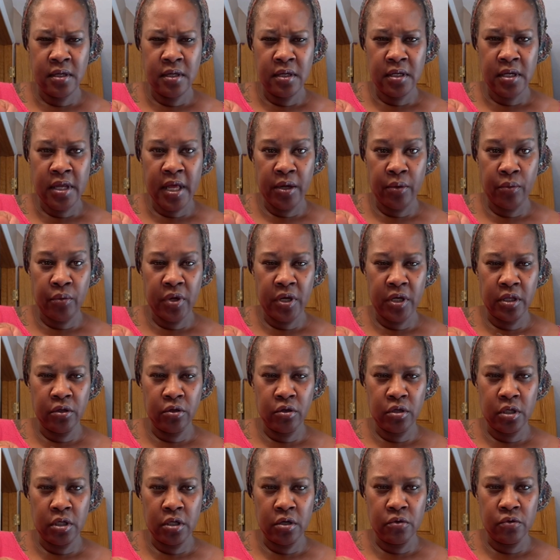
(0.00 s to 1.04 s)
Like regular
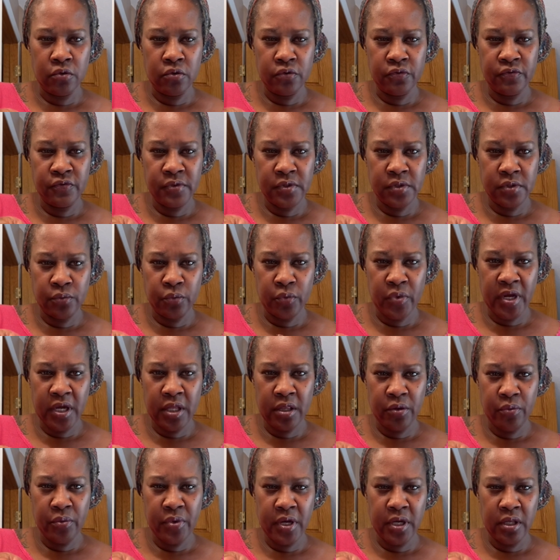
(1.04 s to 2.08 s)
cloves. Regular
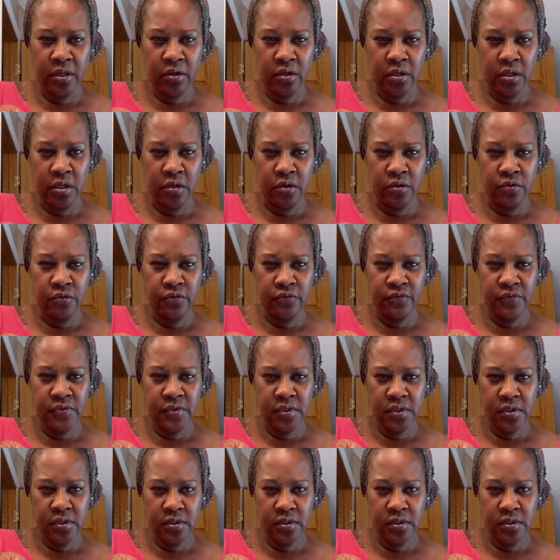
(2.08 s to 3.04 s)
cloves.